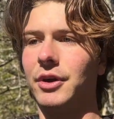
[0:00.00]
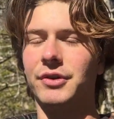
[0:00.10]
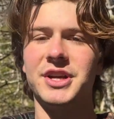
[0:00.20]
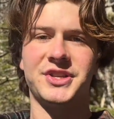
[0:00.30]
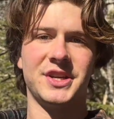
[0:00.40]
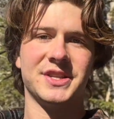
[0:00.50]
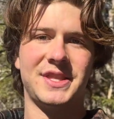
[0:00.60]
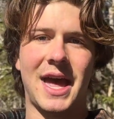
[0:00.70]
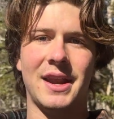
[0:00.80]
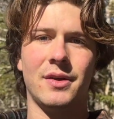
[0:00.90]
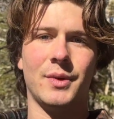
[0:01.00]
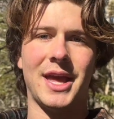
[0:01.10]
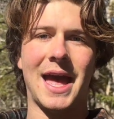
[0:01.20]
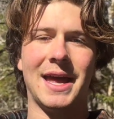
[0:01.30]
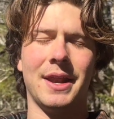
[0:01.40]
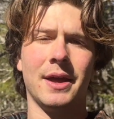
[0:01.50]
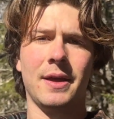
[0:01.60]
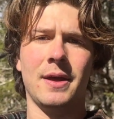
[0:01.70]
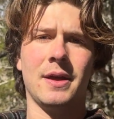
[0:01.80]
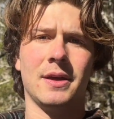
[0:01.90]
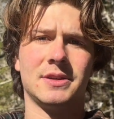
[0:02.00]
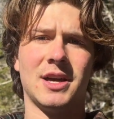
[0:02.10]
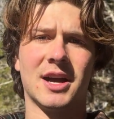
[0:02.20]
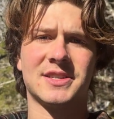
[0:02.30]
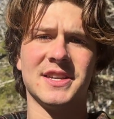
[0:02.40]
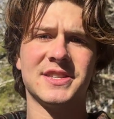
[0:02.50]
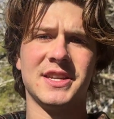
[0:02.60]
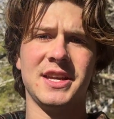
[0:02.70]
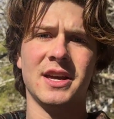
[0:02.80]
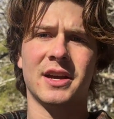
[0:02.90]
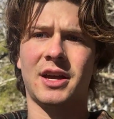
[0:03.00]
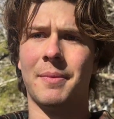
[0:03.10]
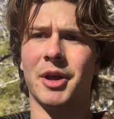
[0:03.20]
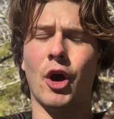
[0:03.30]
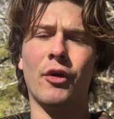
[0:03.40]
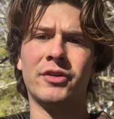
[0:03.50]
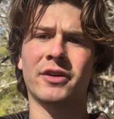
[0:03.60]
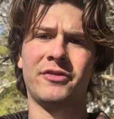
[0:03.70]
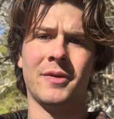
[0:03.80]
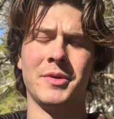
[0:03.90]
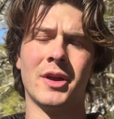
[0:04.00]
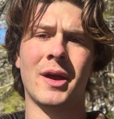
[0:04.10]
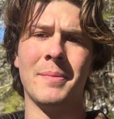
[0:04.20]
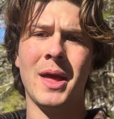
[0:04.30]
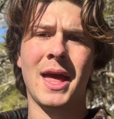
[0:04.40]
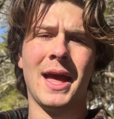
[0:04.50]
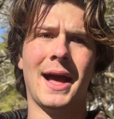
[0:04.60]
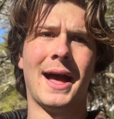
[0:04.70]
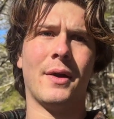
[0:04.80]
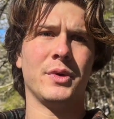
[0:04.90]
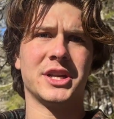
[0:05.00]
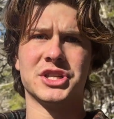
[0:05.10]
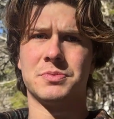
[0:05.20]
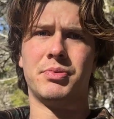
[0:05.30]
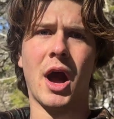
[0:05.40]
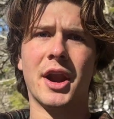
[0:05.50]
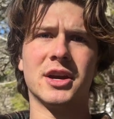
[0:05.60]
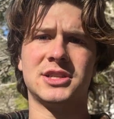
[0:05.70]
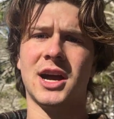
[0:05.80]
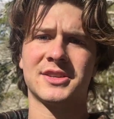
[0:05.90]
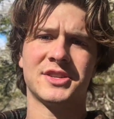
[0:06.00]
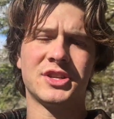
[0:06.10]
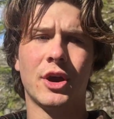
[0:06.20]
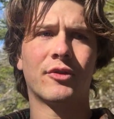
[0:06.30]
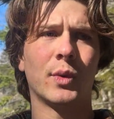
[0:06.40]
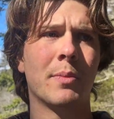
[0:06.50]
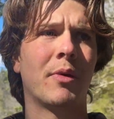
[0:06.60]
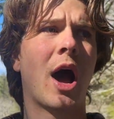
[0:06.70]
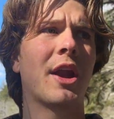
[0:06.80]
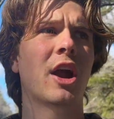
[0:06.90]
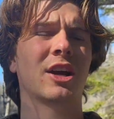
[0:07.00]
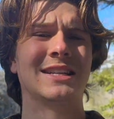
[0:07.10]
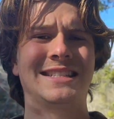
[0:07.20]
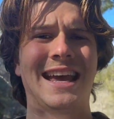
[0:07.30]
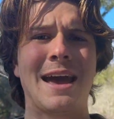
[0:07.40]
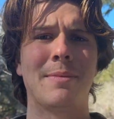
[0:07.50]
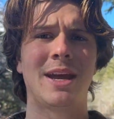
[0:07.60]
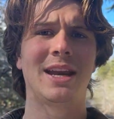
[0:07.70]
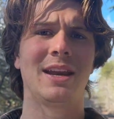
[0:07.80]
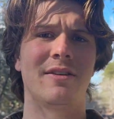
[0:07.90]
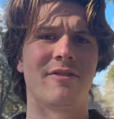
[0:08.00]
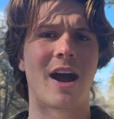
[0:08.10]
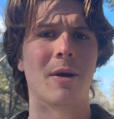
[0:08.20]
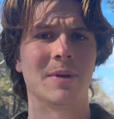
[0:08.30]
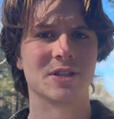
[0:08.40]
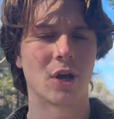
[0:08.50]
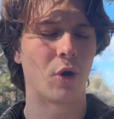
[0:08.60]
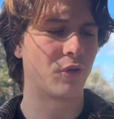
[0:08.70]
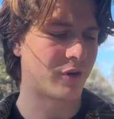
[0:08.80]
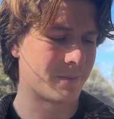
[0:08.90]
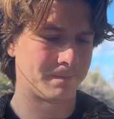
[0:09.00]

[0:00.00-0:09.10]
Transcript: reason is that we had toxicity coming over from Europe. We just brought our toxicity over. We brought our contaminated environments over.